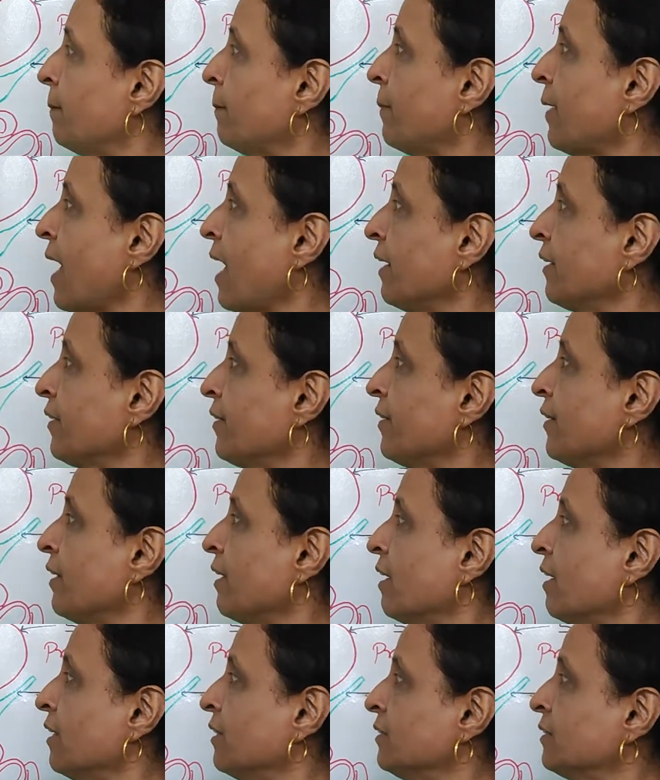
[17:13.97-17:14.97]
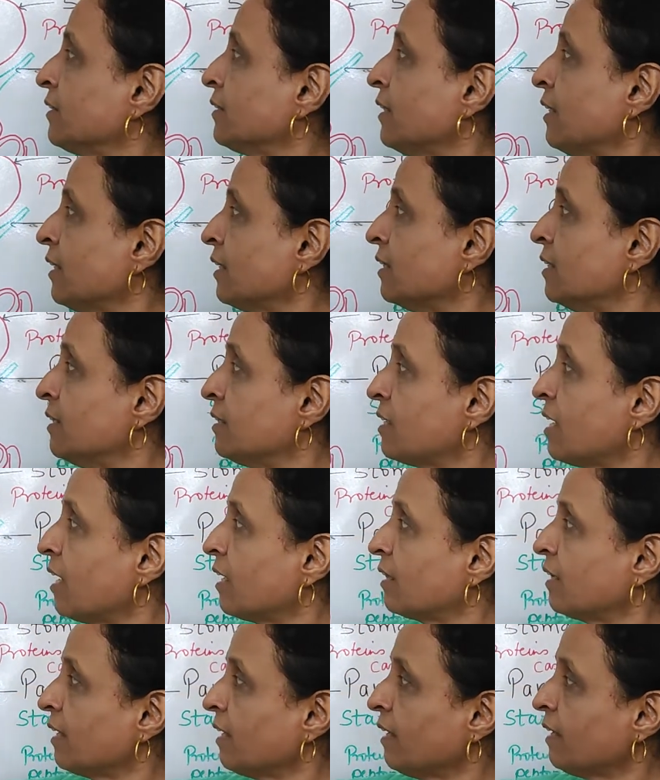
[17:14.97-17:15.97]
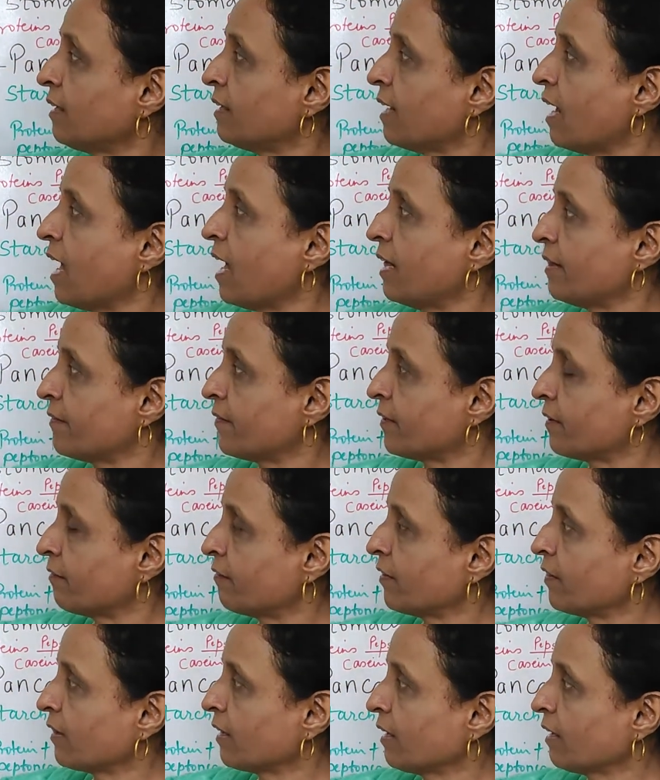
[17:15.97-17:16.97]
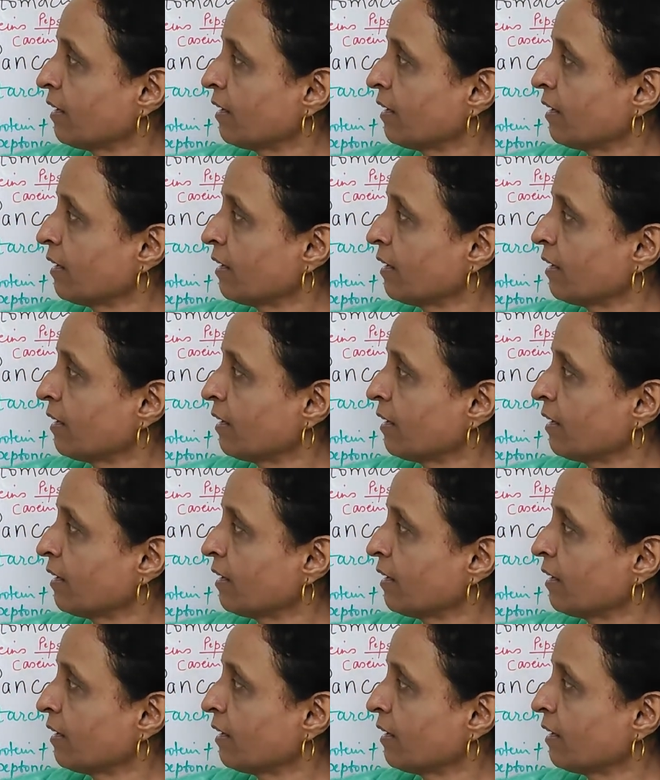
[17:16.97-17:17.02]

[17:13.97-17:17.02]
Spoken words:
pancreas. These are the glands. Even